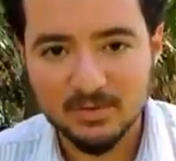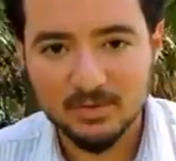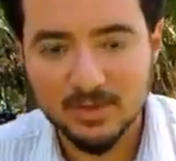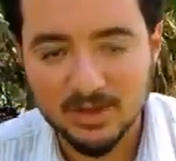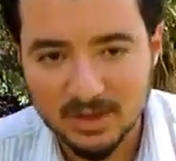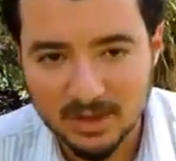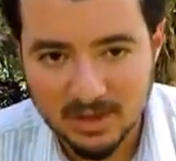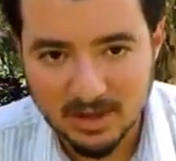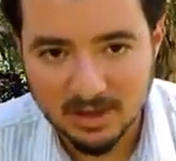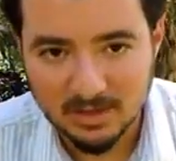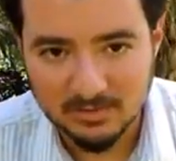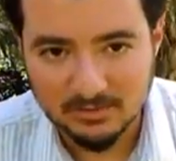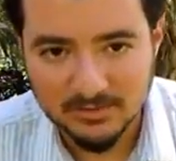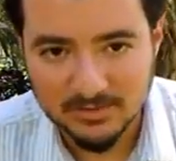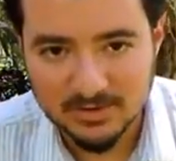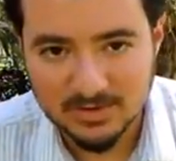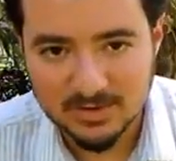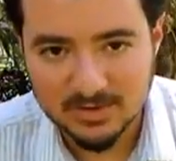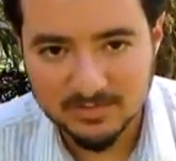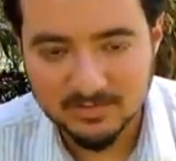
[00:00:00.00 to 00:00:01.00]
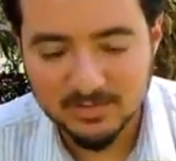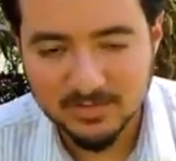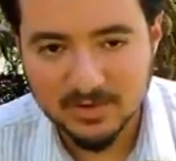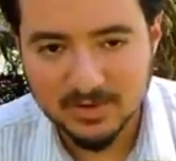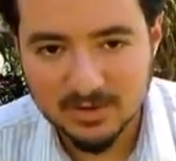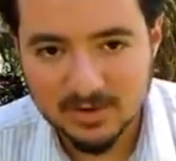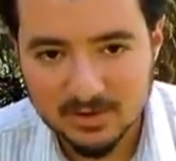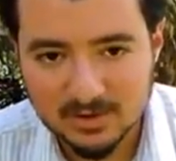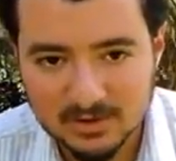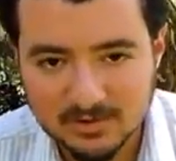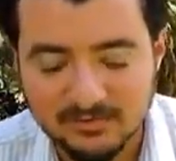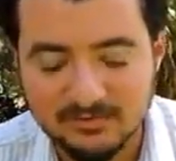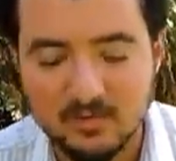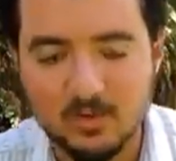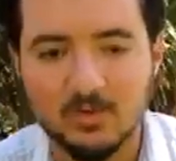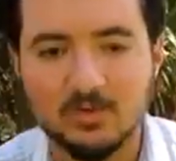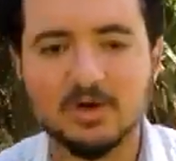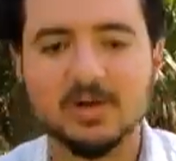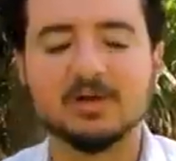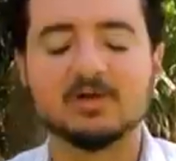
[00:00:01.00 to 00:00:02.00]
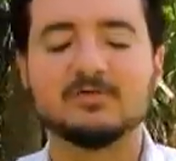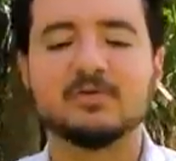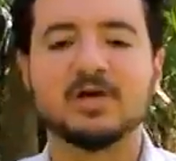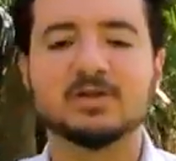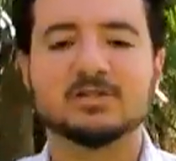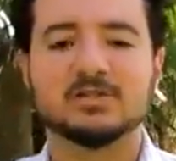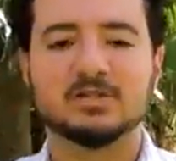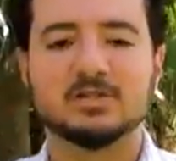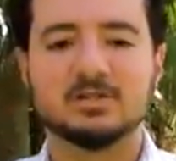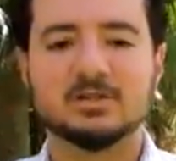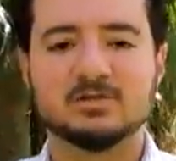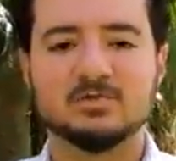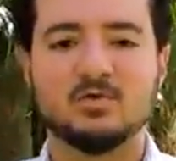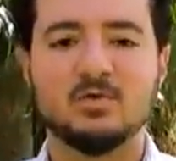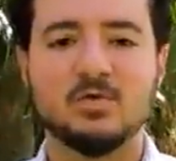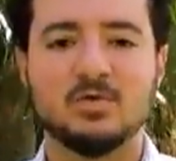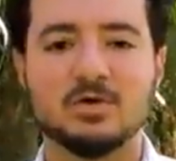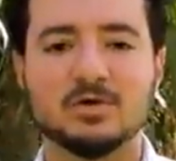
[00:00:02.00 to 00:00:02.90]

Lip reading: when it comes to foreign interventionist